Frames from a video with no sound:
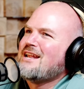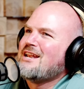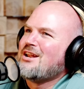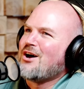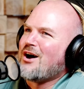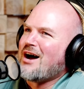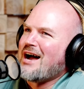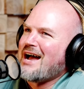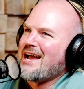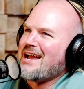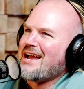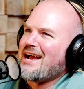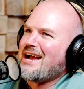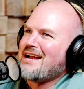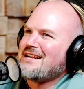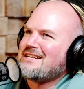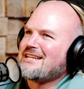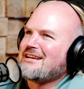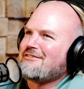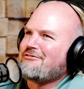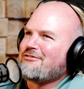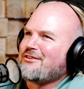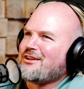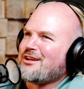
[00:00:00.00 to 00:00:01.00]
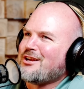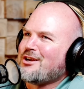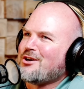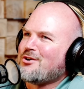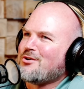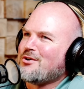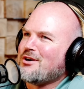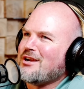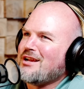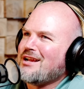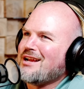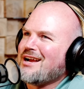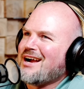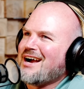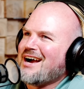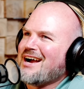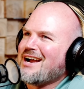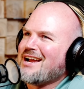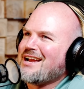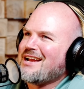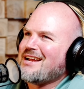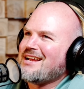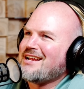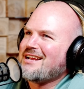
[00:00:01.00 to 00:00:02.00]
No, I definitely agree.
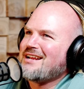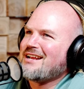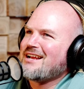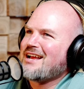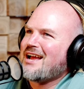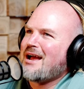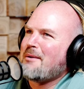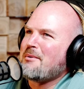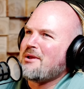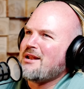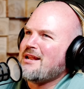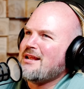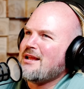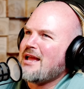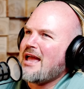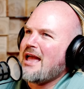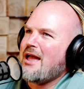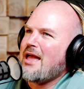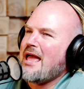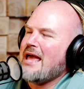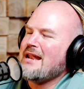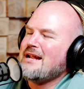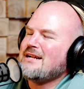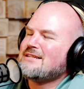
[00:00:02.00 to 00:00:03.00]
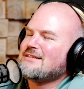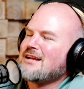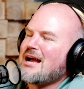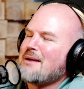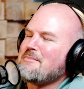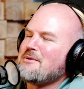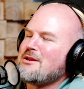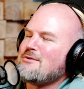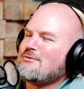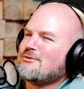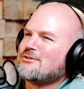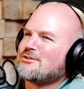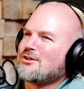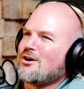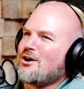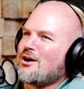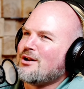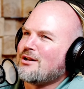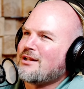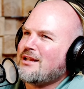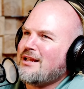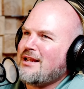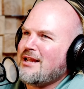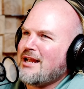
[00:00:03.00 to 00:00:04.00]
I mean, anytime he was
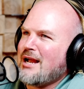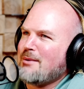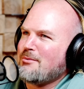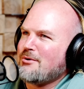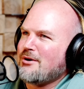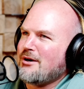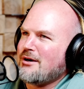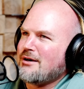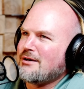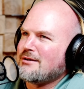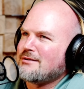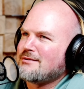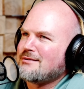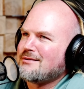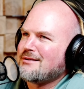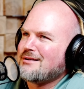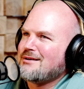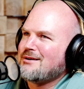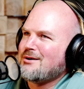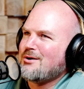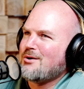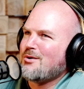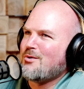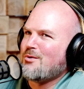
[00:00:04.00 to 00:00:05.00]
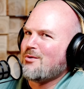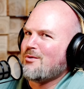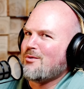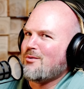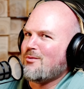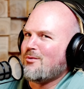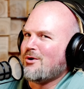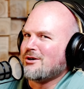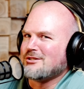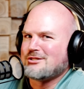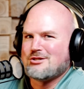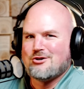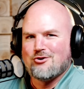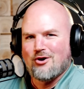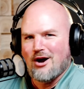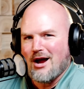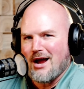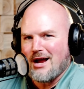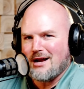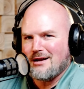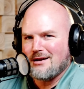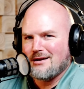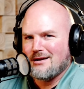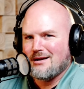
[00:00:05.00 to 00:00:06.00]
on camera was
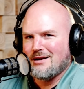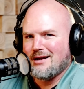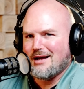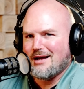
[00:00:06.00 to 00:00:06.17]
great.